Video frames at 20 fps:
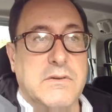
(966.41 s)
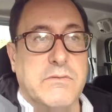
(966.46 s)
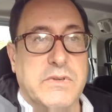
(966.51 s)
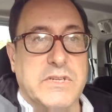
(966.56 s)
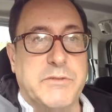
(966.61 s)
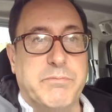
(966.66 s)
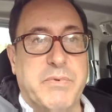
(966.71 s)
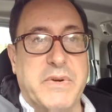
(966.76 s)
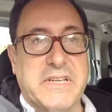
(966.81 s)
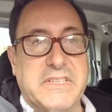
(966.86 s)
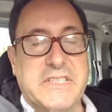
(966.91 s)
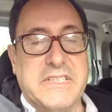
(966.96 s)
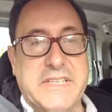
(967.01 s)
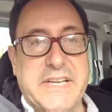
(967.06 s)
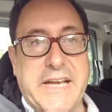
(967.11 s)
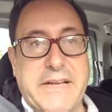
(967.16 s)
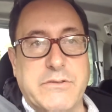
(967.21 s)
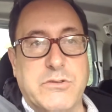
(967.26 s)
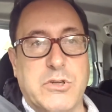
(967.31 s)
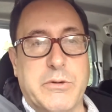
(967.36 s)
which brings it
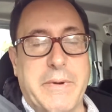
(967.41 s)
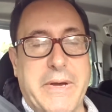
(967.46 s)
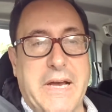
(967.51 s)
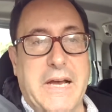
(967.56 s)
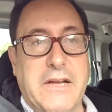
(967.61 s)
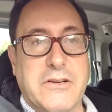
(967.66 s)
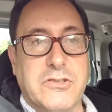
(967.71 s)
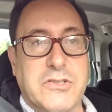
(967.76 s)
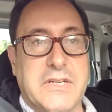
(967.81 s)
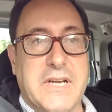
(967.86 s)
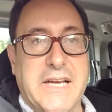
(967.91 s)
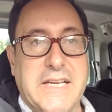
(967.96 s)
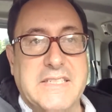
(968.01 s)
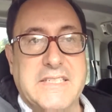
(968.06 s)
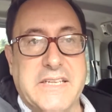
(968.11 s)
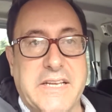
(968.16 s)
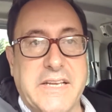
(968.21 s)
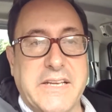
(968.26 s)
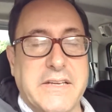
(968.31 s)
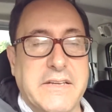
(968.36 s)
down to about
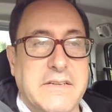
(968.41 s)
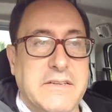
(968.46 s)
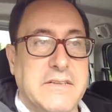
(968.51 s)
180.